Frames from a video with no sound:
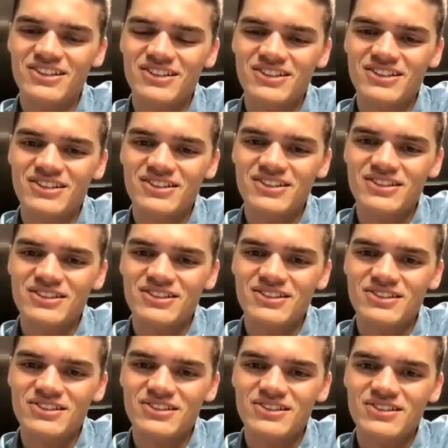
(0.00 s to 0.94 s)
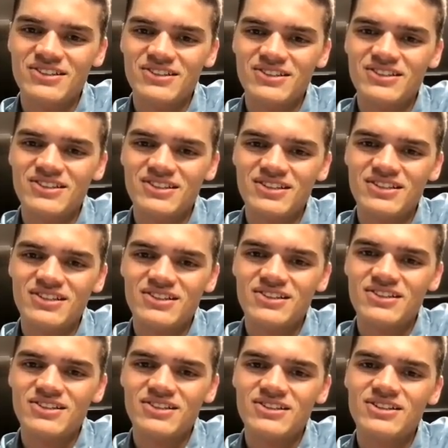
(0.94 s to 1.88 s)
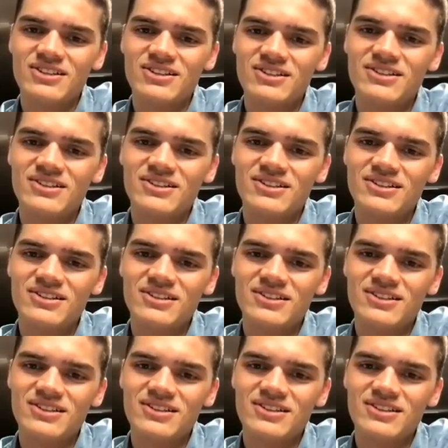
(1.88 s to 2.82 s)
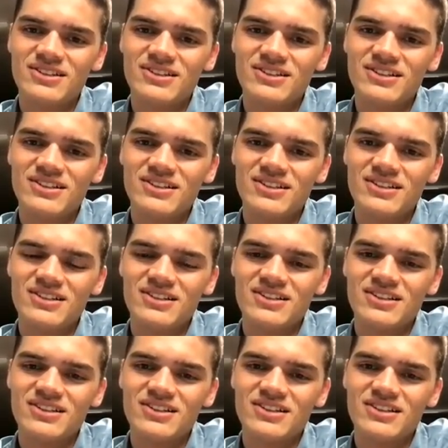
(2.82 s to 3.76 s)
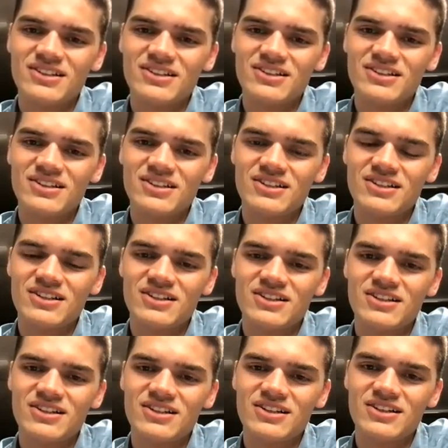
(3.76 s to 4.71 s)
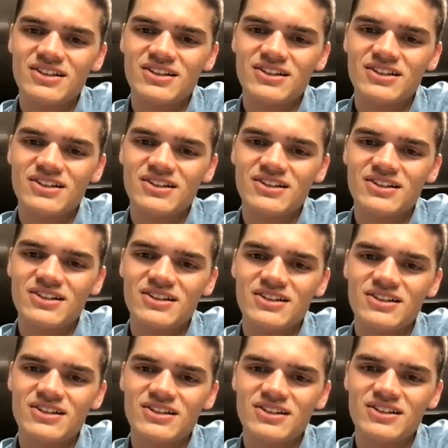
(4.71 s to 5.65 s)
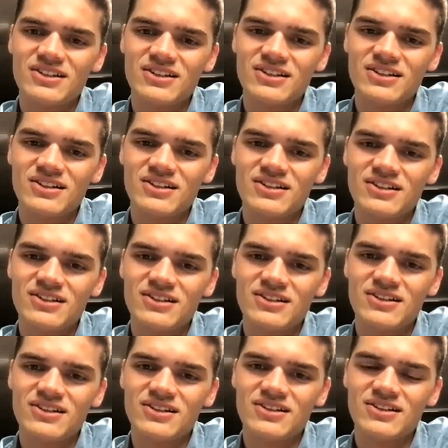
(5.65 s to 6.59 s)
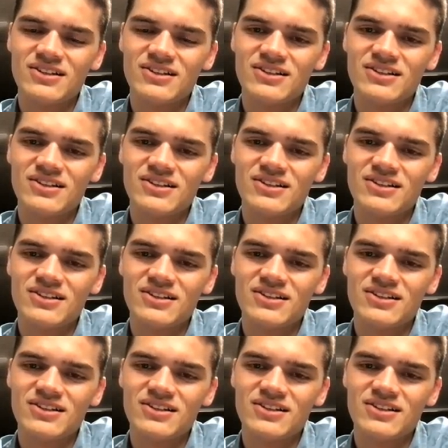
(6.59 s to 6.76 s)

This person isn't speaking.